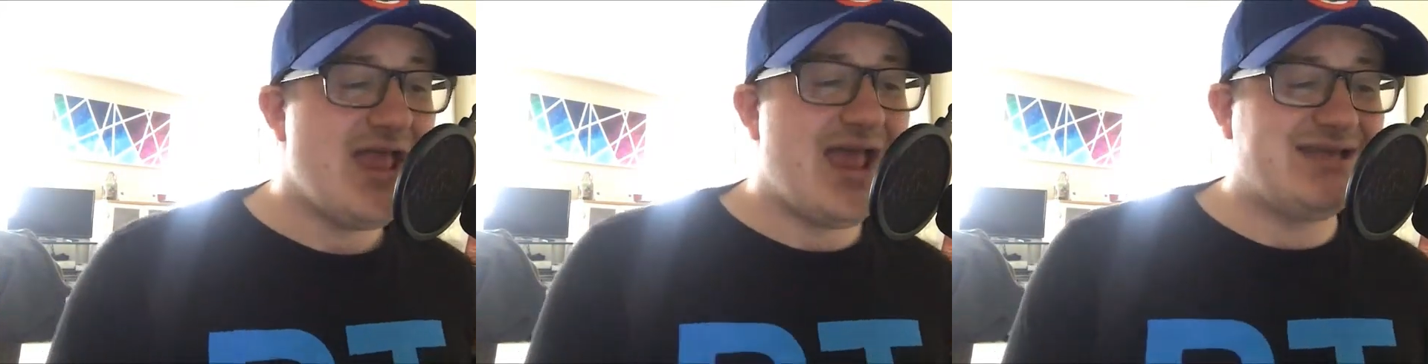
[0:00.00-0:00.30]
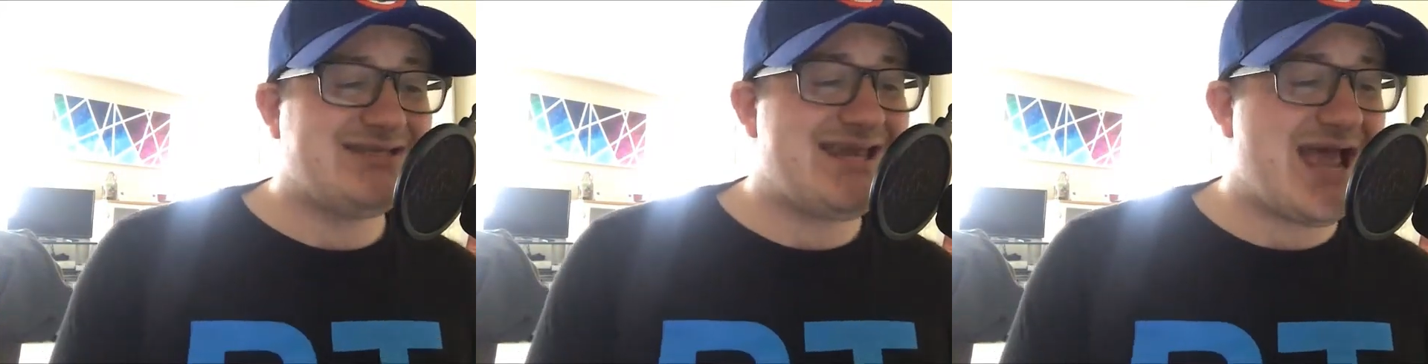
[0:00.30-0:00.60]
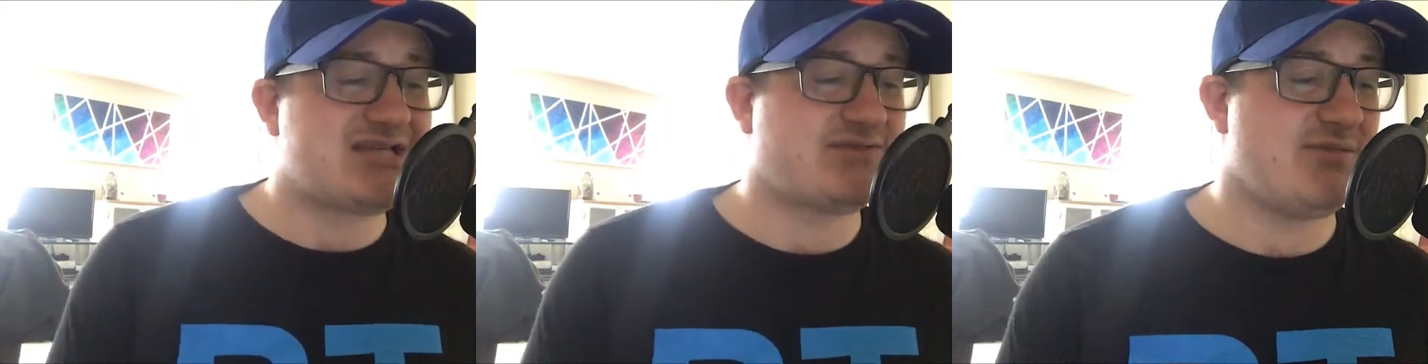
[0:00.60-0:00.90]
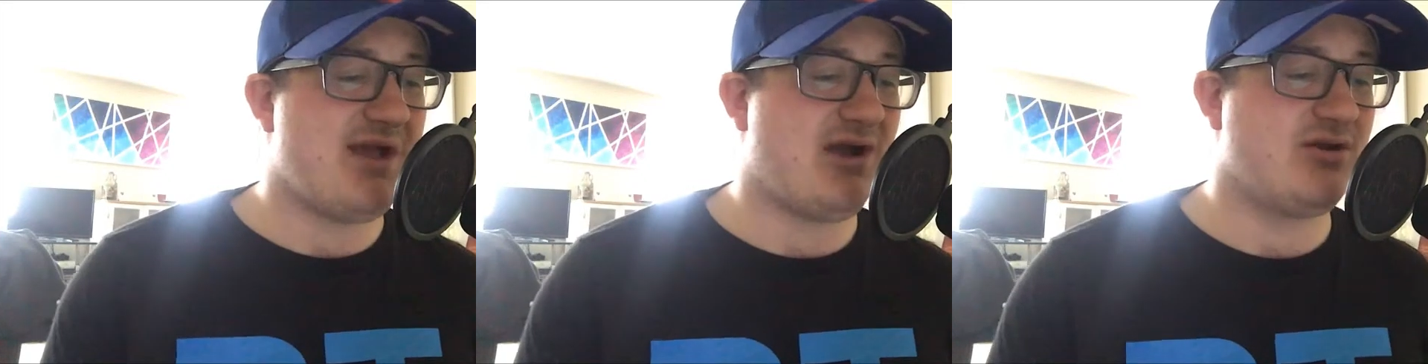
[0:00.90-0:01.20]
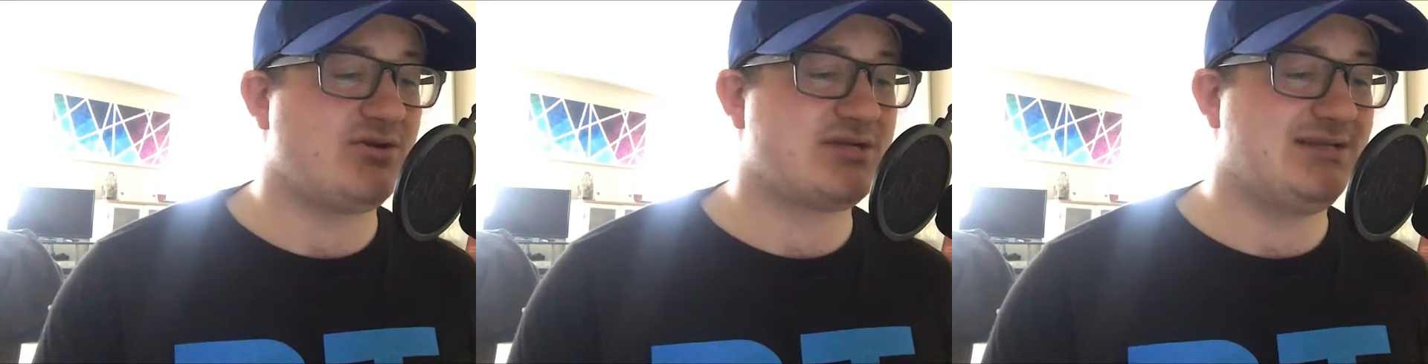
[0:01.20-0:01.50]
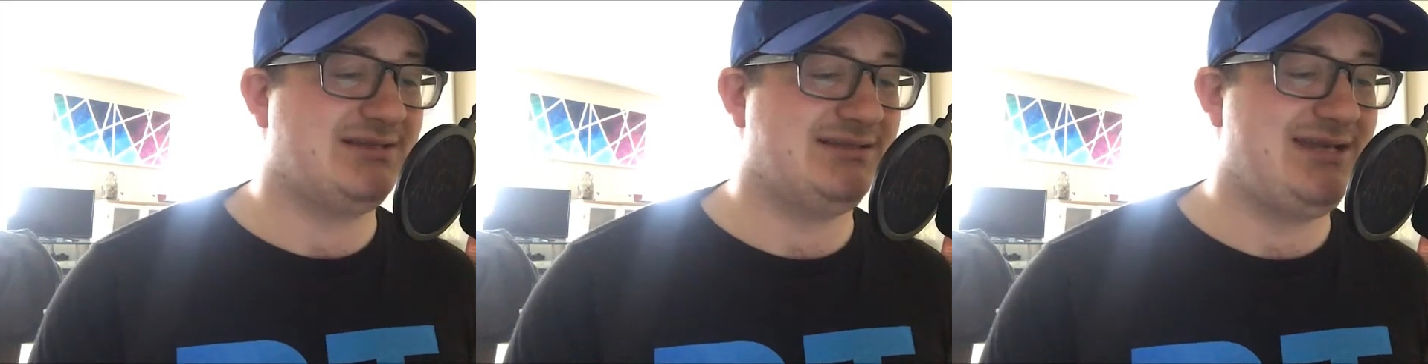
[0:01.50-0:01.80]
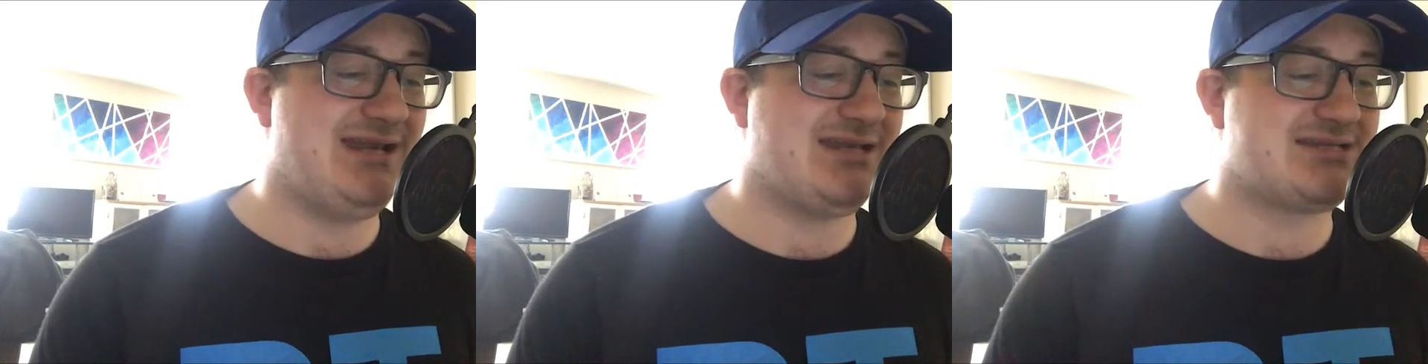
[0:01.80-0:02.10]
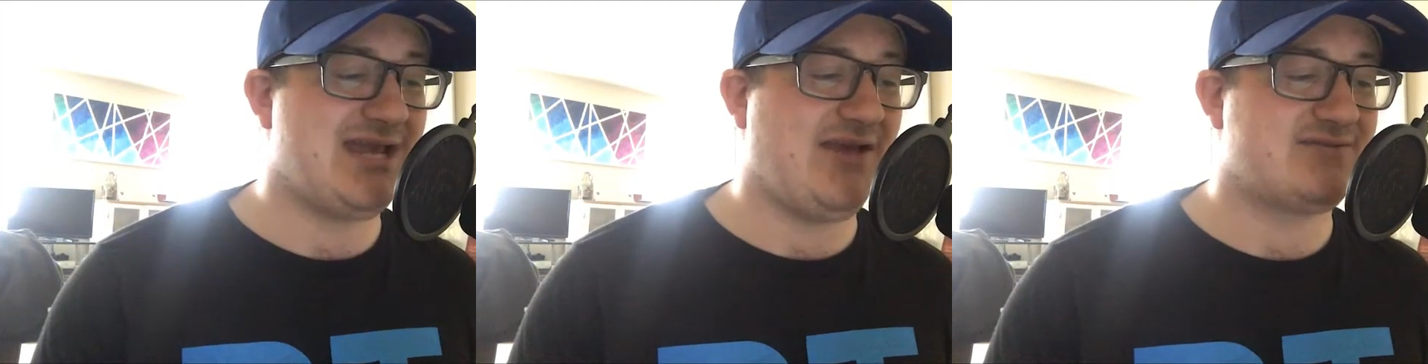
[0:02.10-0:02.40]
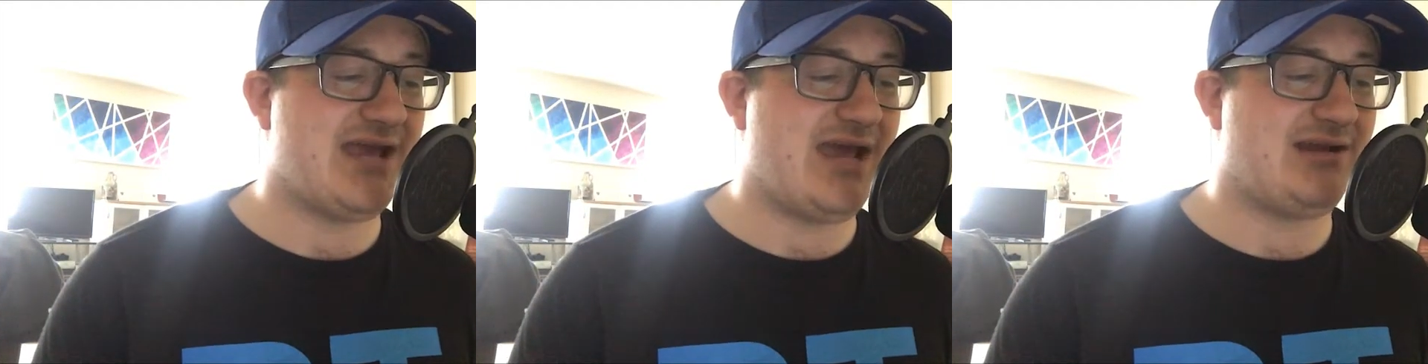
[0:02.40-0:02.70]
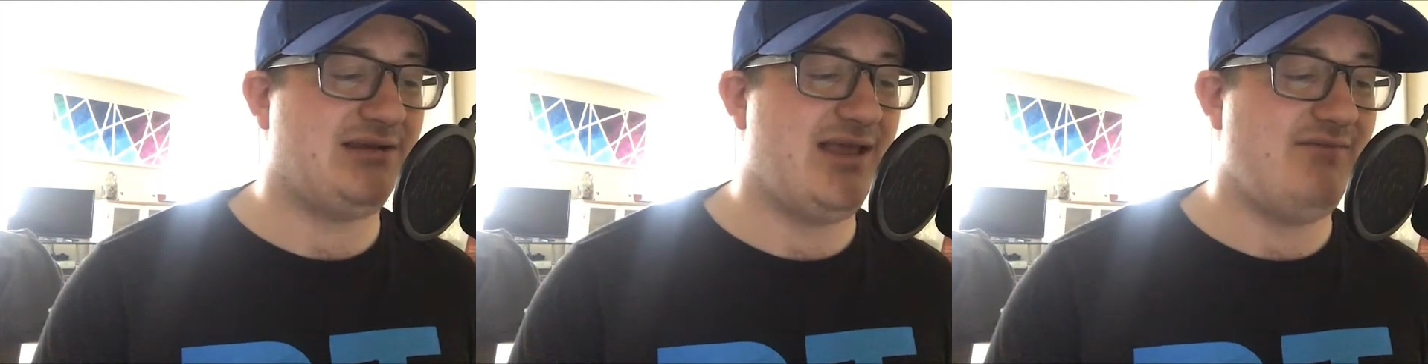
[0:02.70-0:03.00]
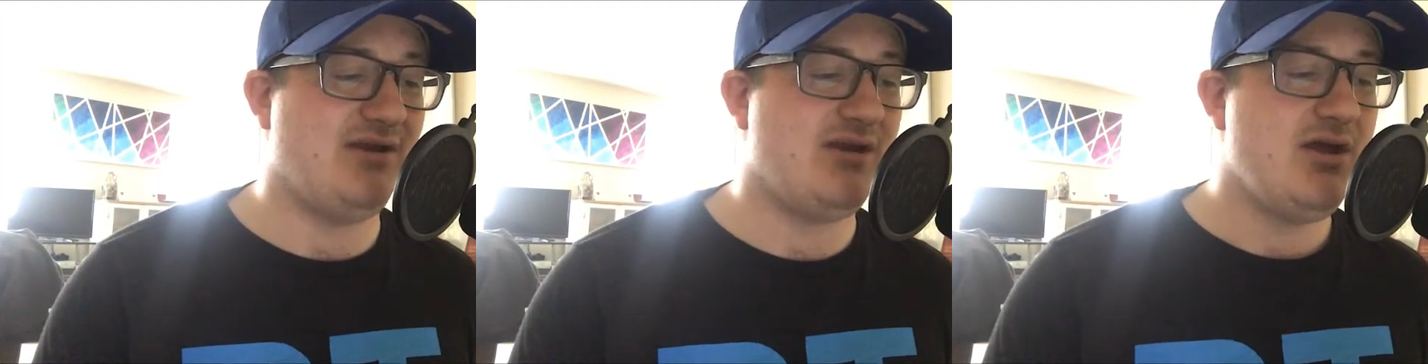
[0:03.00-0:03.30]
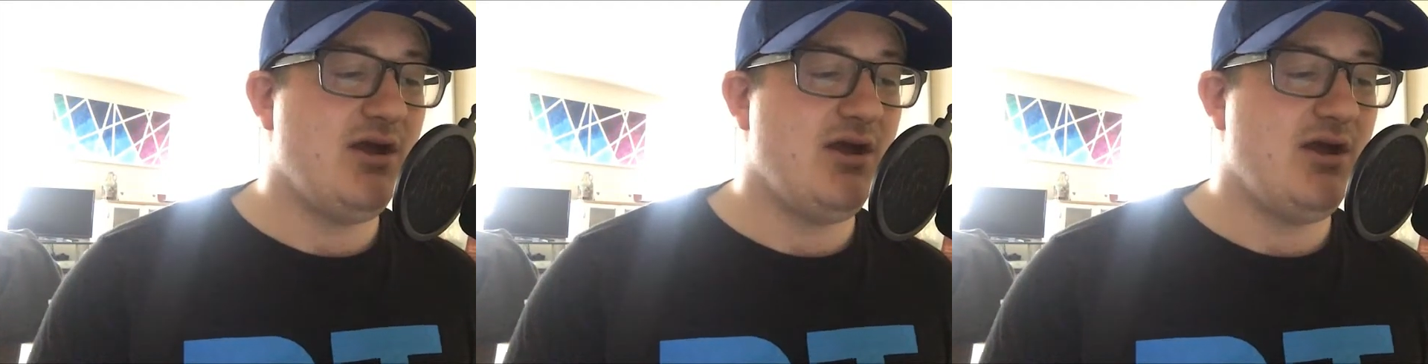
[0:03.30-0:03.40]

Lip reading: And Diaz for the Mariners, leading in saves at 11.